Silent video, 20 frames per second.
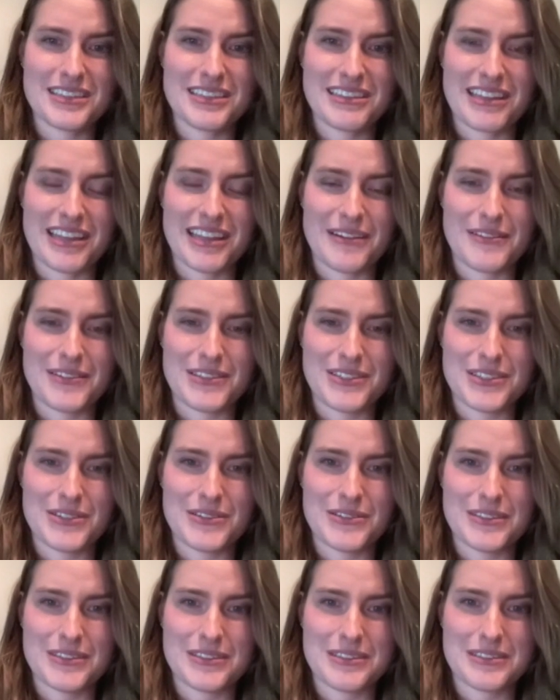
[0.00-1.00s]
thing that I would do
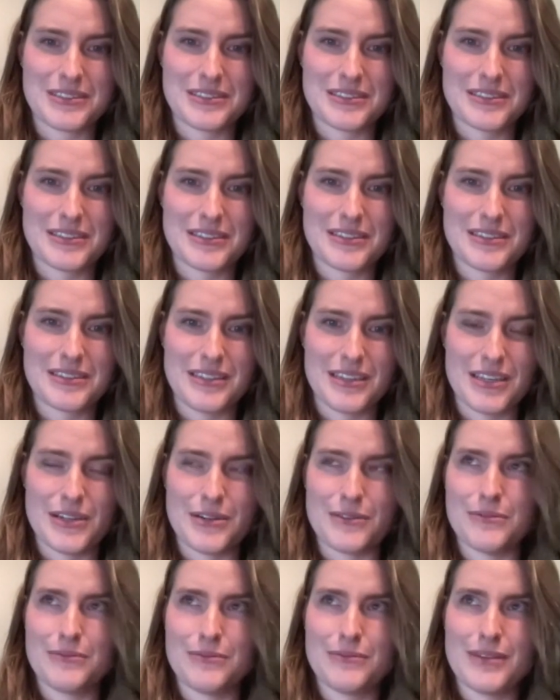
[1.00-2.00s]
is,
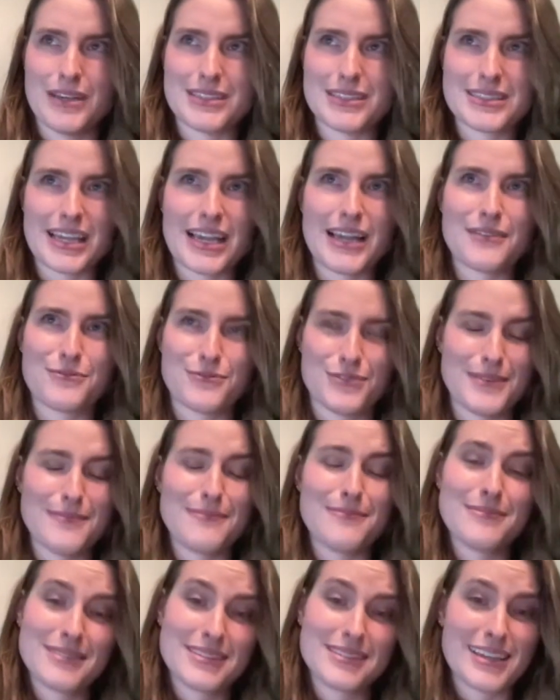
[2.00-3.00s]
aside
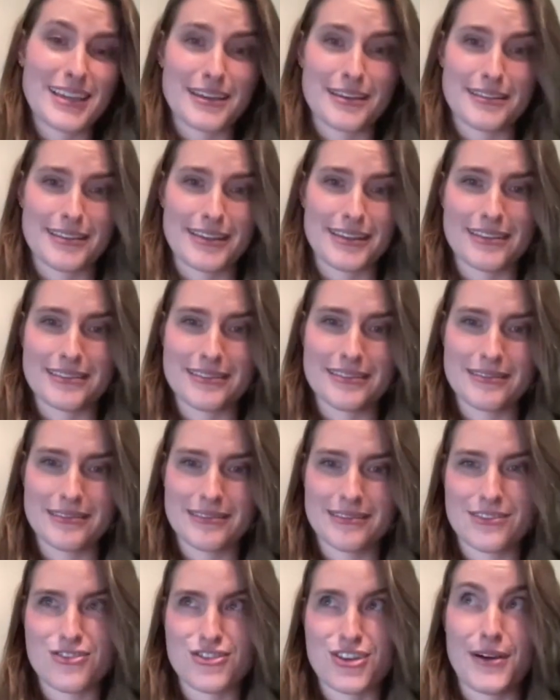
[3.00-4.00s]
from take that
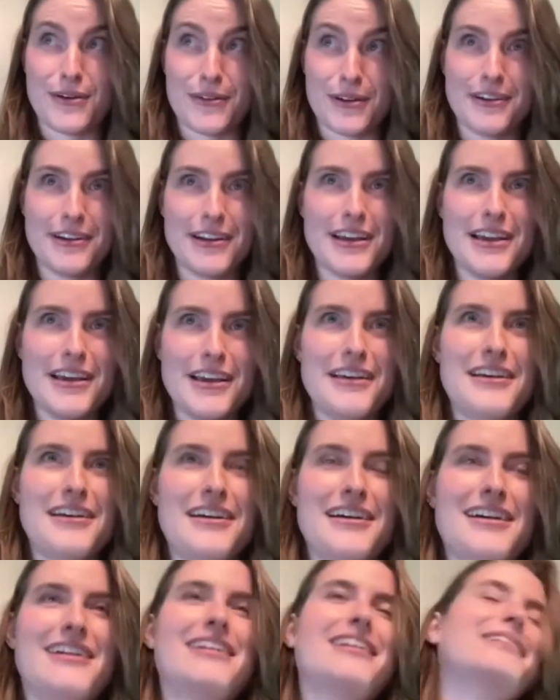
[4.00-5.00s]
shower,
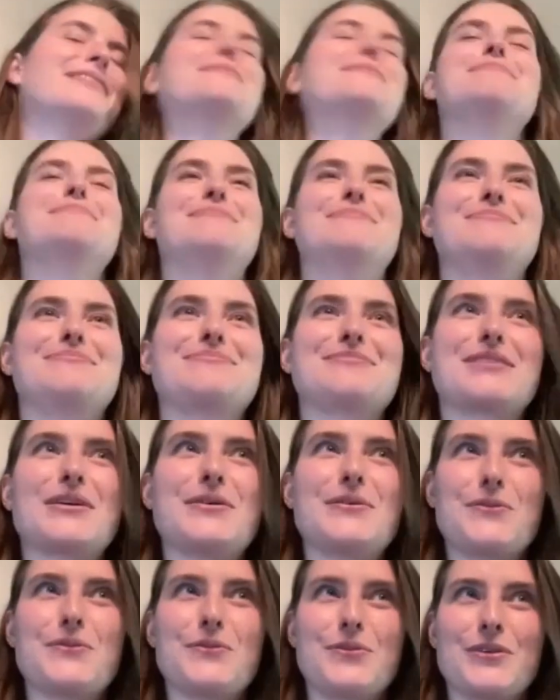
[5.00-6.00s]
um,
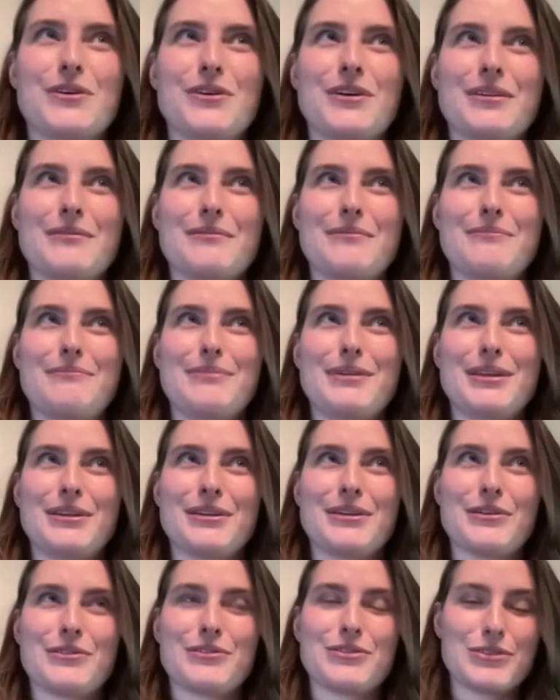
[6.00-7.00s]
would be to
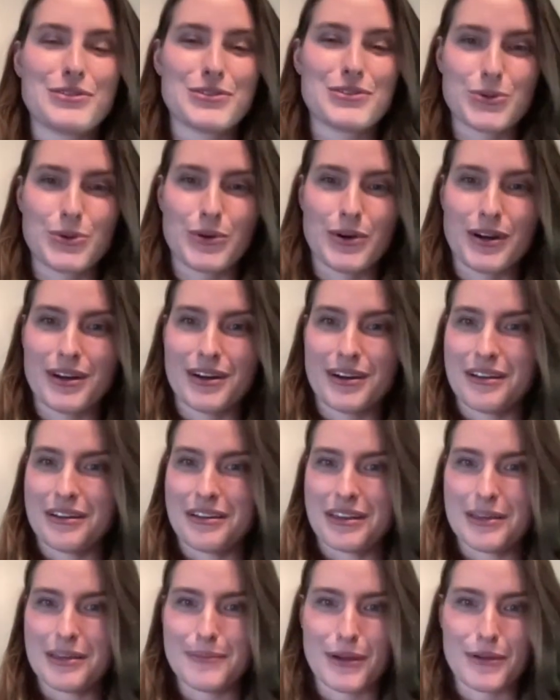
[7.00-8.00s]
go to the store
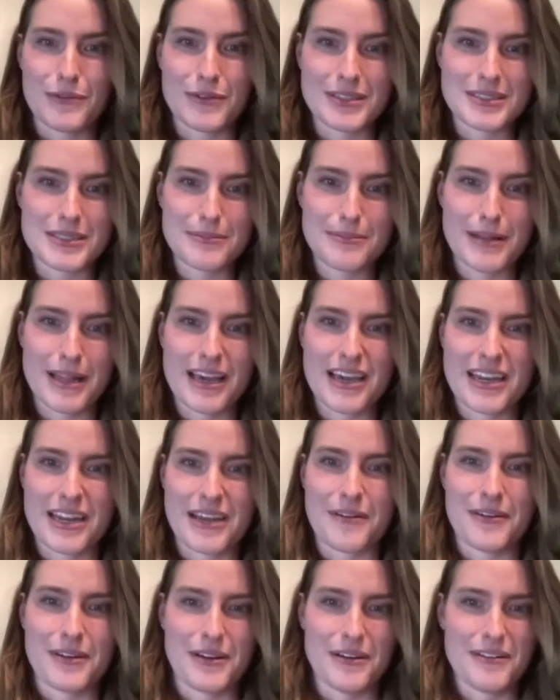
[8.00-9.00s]
and get my resupply, and I
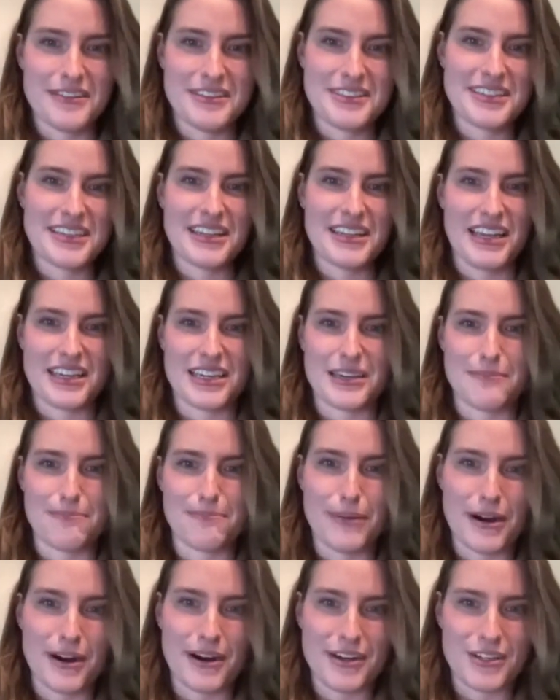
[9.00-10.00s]
would always get like a
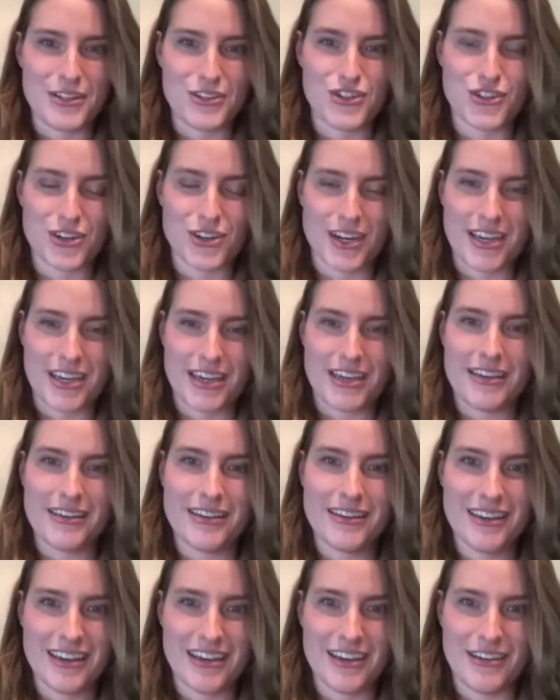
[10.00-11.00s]
party
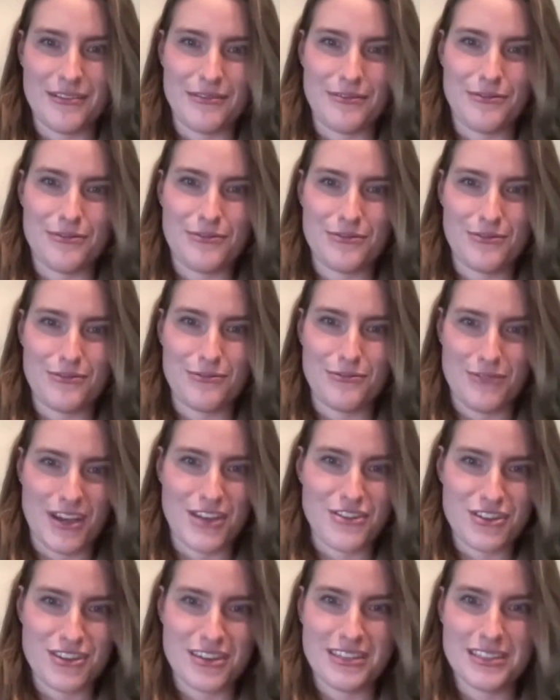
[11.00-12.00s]
tray of
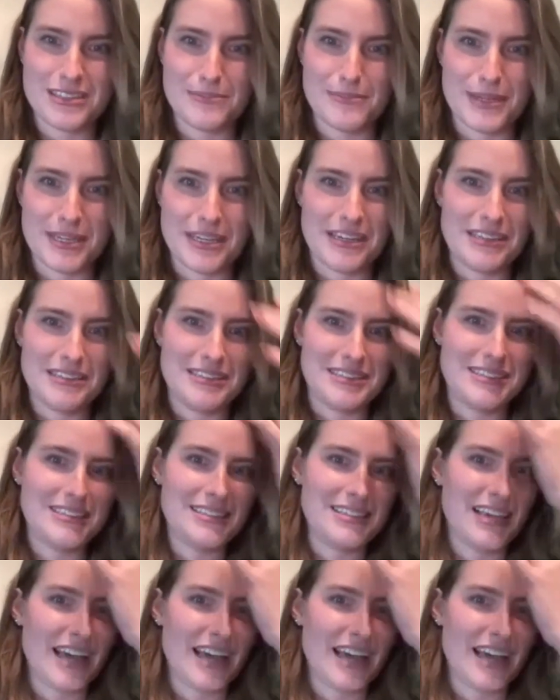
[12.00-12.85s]
veggies because